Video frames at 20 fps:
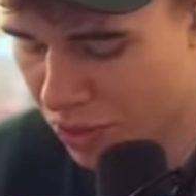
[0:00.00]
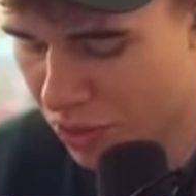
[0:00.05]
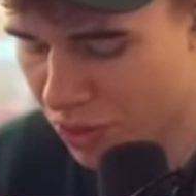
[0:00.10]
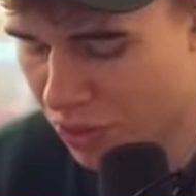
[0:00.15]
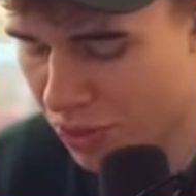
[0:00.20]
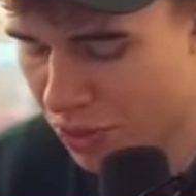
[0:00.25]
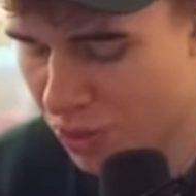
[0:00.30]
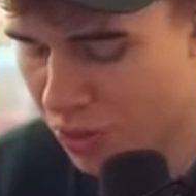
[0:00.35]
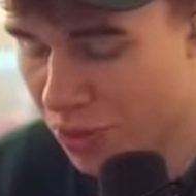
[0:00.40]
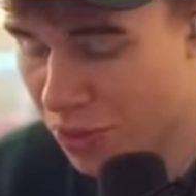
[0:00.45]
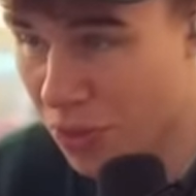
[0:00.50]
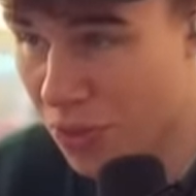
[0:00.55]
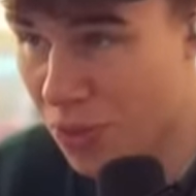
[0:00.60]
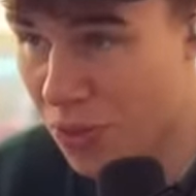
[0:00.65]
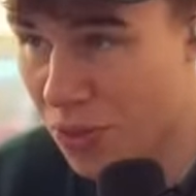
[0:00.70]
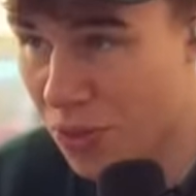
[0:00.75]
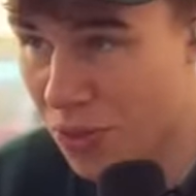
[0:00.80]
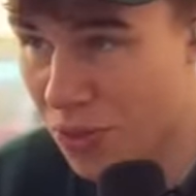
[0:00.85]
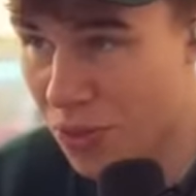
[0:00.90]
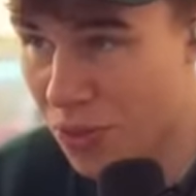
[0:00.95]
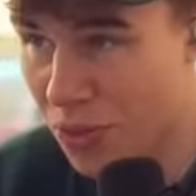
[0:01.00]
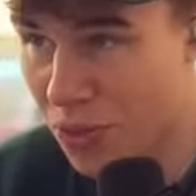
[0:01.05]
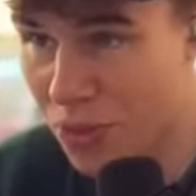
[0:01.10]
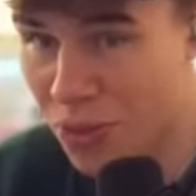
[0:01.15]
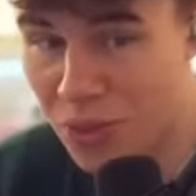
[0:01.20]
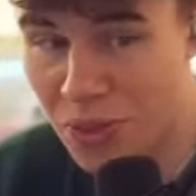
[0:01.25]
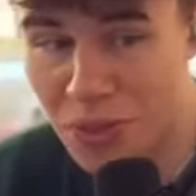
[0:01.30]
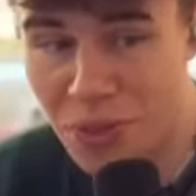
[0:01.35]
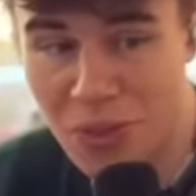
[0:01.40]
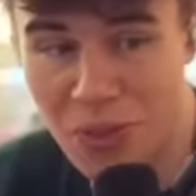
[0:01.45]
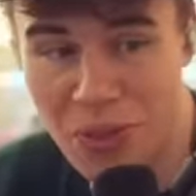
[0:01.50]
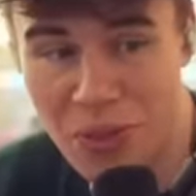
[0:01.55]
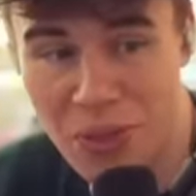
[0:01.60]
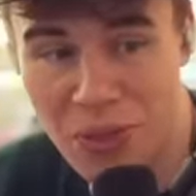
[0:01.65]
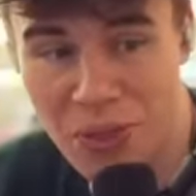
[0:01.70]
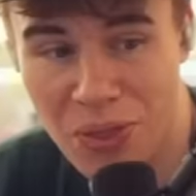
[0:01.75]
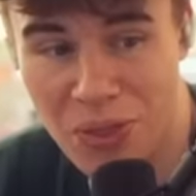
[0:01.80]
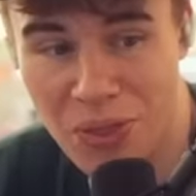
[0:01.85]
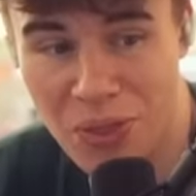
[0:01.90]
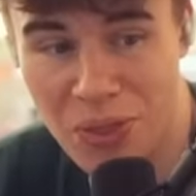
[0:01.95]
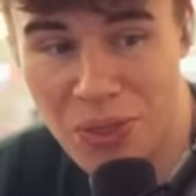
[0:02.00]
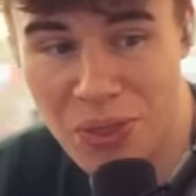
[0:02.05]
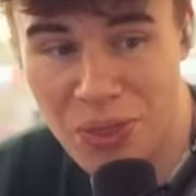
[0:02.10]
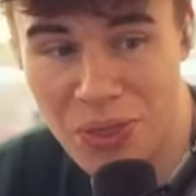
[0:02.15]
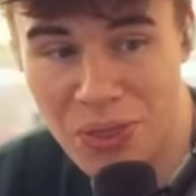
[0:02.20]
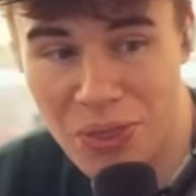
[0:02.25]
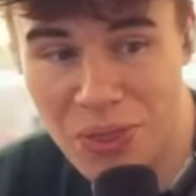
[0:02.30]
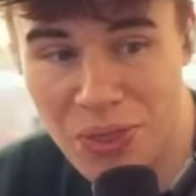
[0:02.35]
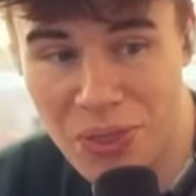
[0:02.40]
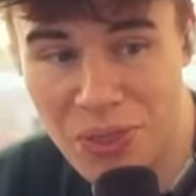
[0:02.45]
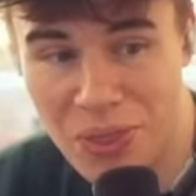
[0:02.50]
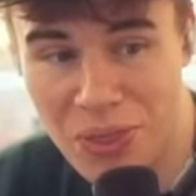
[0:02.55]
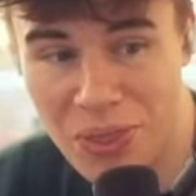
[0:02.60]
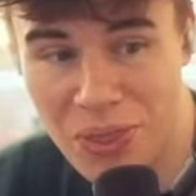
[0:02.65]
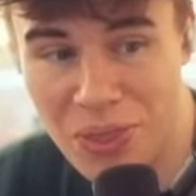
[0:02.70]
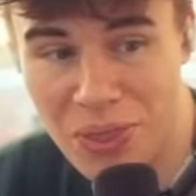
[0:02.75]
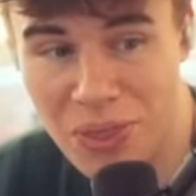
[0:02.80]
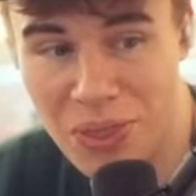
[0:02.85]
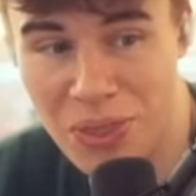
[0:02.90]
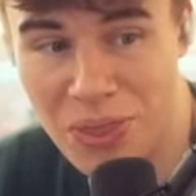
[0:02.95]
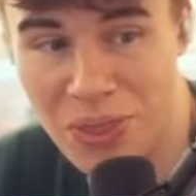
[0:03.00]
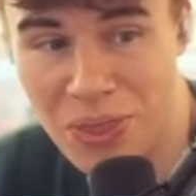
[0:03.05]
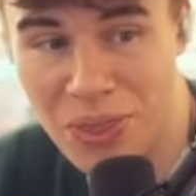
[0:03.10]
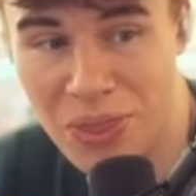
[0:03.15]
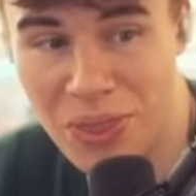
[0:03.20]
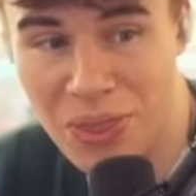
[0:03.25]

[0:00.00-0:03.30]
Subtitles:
No one is speaking in this clip.